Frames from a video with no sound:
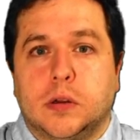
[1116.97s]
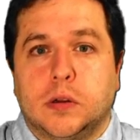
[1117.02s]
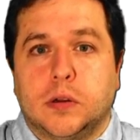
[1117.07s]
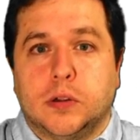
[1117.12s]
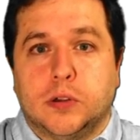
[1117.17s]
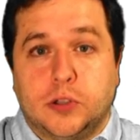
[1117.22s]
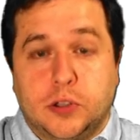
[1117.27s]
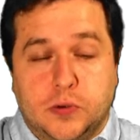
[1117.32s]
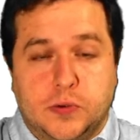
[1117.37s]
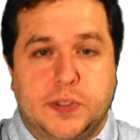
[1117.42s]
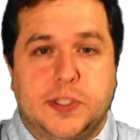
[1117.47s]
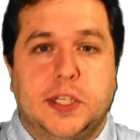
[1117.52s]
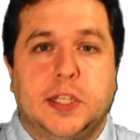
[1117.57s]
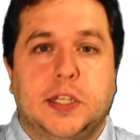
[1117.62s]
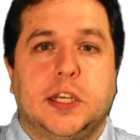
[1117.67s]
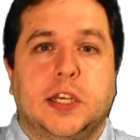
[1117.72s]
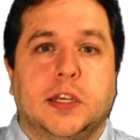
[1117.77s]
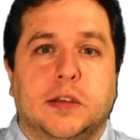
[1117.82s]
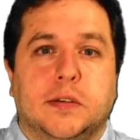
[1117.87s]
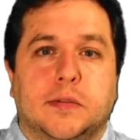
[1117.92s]
no
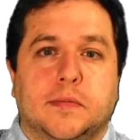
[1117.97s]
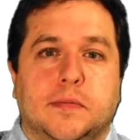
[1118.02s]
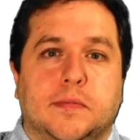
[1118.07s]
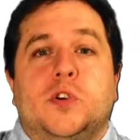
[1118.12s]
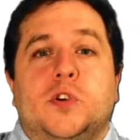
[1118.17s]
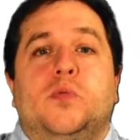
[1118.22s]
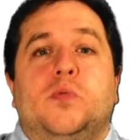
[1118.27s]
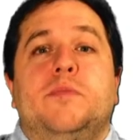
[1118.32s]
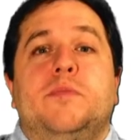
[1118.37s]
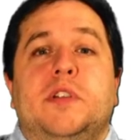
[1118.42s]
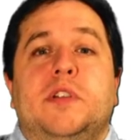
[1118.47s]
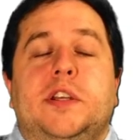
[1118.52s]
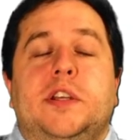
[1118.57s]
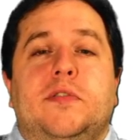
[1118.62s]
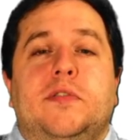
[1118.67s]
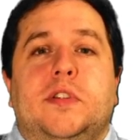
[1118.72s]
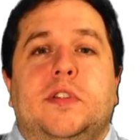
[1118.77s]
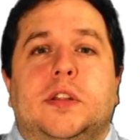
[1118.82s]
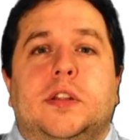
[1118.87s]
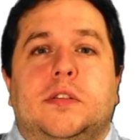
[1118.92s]
seeding. We
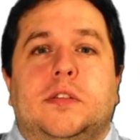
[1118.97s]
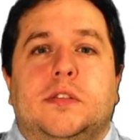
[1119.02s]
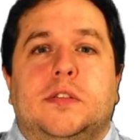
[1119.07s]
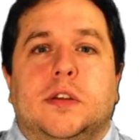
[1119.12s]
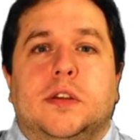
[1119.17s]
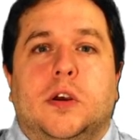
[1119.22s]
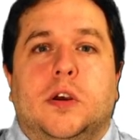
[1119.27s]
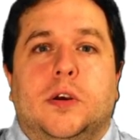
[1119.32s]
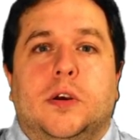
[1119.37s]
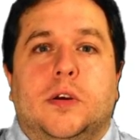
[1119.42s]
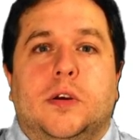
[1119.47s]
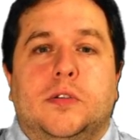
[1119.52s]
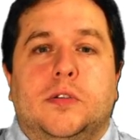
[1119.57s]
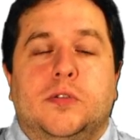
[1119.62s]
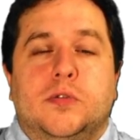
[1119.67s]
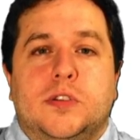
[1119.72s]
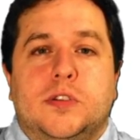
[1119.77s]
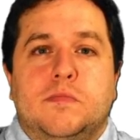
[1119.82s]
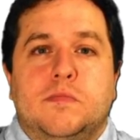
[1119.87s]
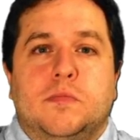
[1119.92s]
believe that
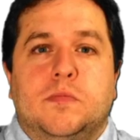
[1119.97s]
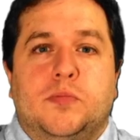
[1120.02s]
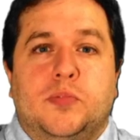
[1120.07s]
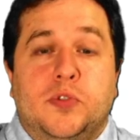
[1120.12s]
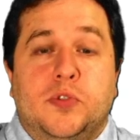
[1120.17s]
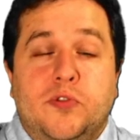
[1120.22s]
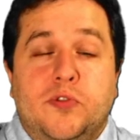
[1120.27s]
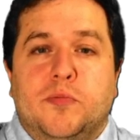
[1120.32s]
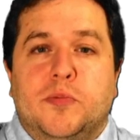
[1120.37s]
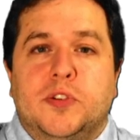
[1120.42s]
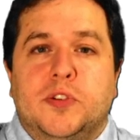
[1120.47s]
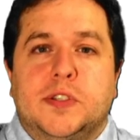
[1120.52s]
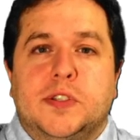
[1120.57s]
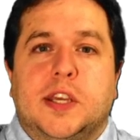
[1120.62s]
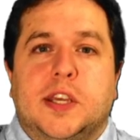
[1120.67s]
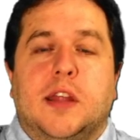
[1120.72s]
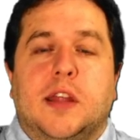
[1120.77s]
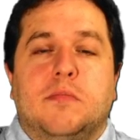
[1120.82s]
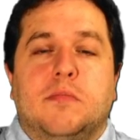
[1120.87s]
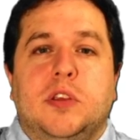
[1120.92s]
those improvements
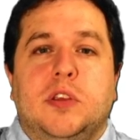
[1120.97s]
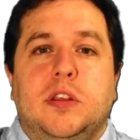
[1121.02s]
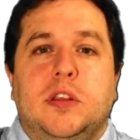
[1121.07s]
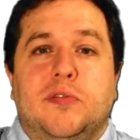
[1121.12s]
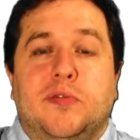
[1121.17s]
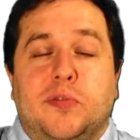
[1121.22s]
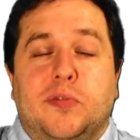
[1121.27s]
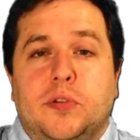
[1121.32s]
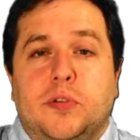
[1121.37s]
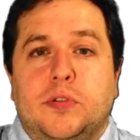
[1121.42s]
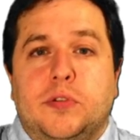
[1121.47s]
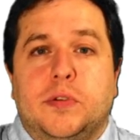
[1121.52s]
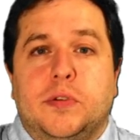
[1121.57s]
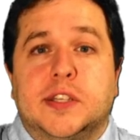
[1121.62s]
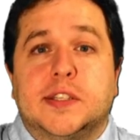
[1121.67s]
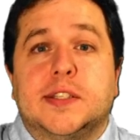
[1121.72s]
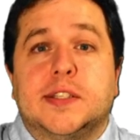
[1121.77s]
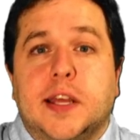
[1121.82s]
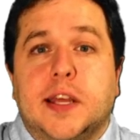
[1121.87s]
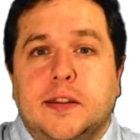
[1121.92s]
can be further
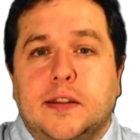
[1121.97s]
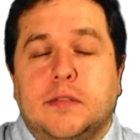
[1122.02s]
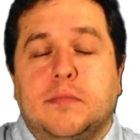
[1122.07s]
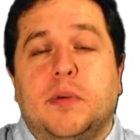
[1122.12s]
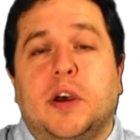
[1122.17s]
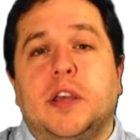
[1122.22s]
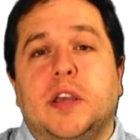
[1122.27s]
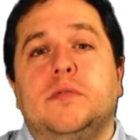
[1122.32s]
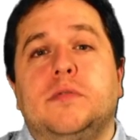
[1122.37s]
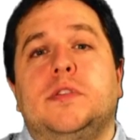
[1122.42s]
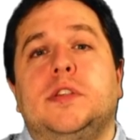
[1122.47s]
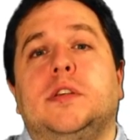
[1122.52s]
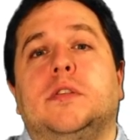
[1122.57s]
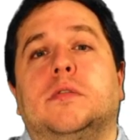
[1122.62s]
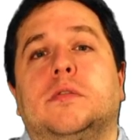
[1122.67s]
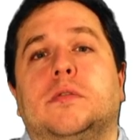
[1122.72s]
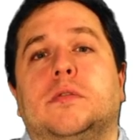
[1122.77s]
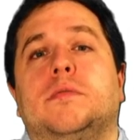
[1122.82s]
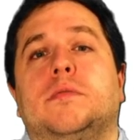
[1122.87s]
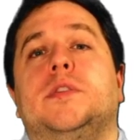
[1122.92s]
extended by using
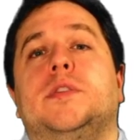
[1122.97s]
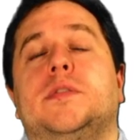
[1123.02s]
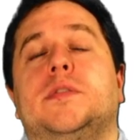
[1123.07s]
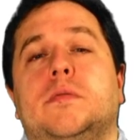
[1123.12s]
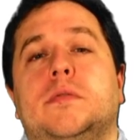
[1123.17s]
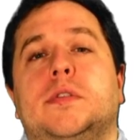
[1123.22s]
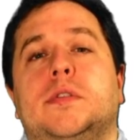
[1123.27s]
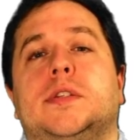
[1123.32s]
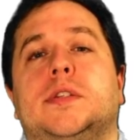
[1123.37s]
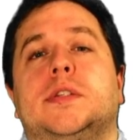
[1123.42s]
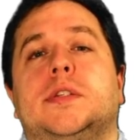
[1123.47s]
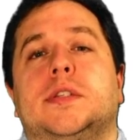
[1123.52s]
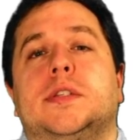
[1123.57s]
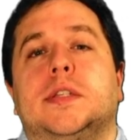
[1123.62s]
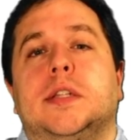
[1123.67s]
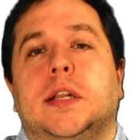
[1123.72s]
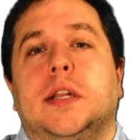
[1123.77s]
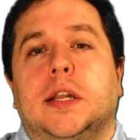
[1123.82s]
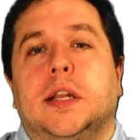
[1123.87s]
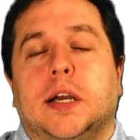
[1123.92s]
other resources
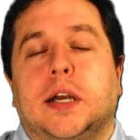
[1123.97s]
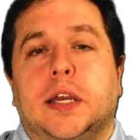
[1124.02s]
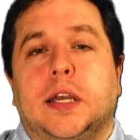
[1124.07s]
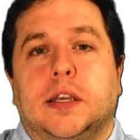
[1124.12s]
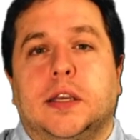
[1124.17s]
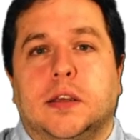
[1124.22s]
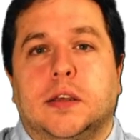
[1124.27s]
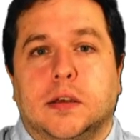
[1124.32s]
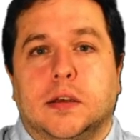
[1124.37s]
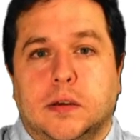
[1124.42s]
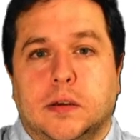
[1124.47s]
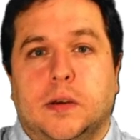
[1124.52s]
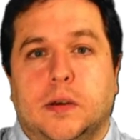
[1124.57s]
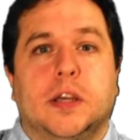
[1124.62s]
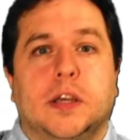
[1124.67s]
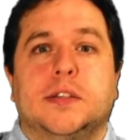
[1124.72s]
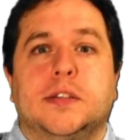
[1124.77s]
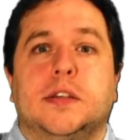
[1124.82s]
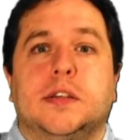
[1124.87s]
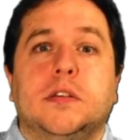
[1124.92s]
like
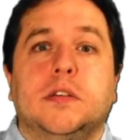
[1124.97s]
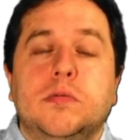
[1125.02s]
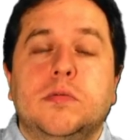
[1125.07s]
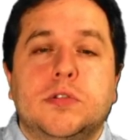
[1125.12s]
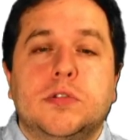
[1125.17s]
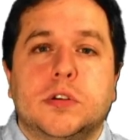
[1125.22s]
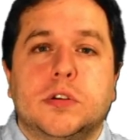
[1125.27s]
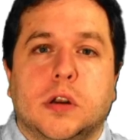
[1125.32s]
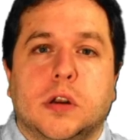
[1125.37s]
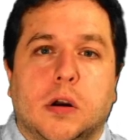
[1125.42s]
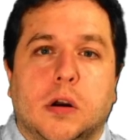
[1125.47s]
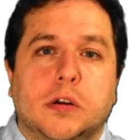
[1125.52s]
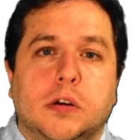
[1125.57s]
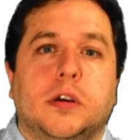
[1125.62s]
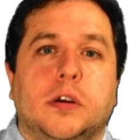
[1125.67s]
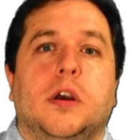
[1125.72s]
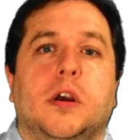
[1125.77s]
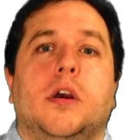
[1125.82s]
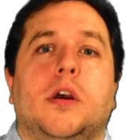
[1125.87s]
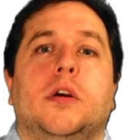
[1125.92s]
execution log
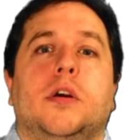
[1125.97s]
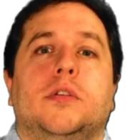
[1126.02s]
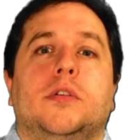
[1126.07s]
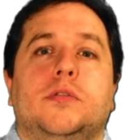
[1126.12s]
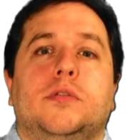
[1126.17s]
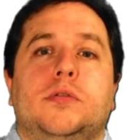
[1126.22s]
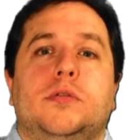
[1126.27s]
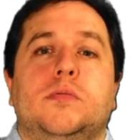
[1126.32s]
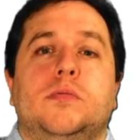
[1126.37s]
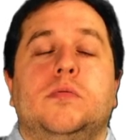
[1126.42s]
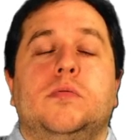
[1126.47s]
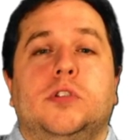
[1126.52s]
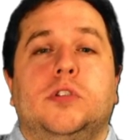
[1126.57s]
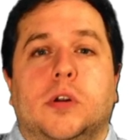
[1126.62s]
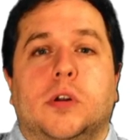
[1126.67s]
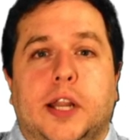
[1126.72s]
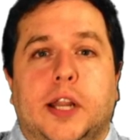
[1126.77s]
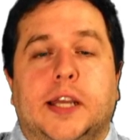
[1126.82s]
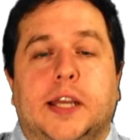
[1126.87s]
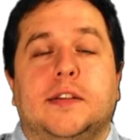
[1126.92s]
to
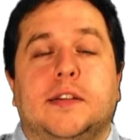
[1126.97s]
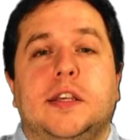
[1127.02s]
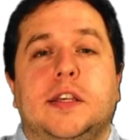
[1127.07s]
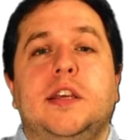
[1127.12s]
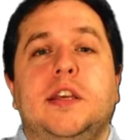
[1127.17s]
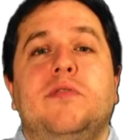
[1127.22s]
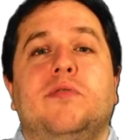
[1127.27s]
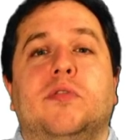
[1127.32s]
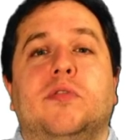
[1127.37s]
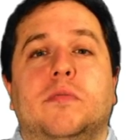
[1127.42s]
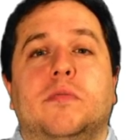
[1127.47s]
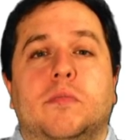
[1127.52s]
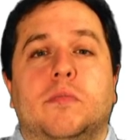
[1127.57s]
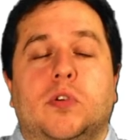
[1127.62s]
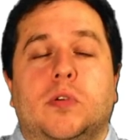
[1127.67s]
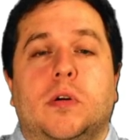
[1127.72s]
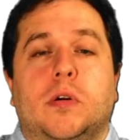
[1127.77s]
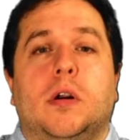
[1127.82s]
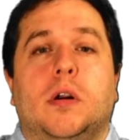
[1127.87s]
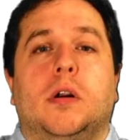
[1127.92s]
collect even
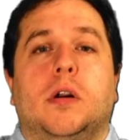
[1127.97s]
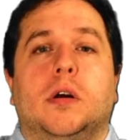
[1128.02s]
more